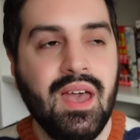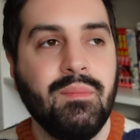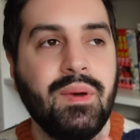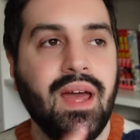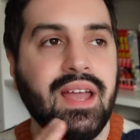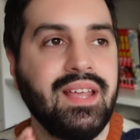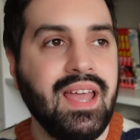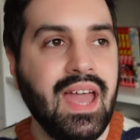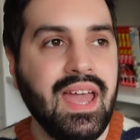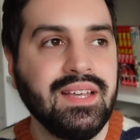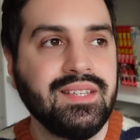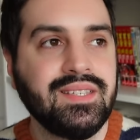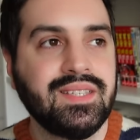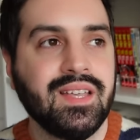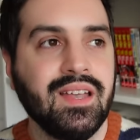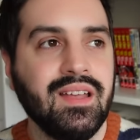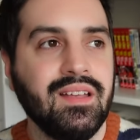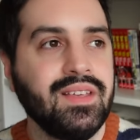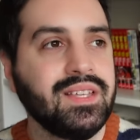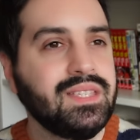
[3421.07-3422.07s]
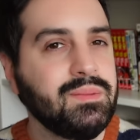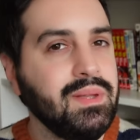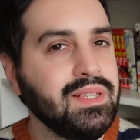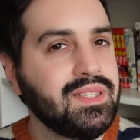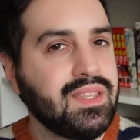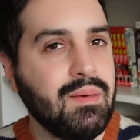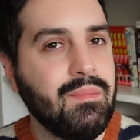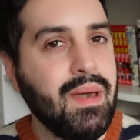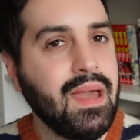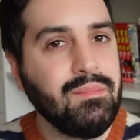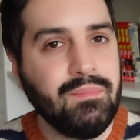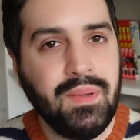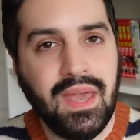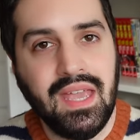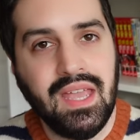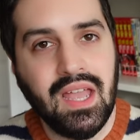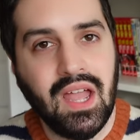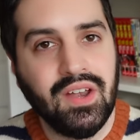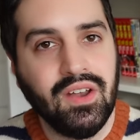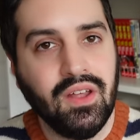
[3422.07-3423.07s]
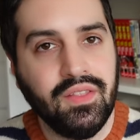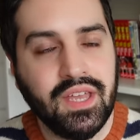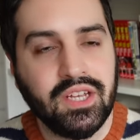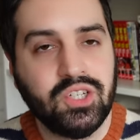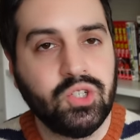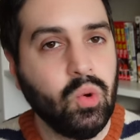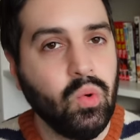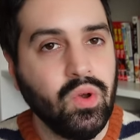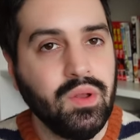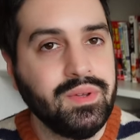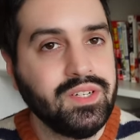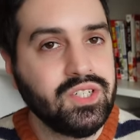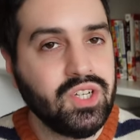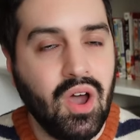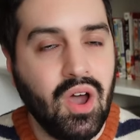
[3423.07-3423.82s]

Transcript: But I guess this means there might be another tournament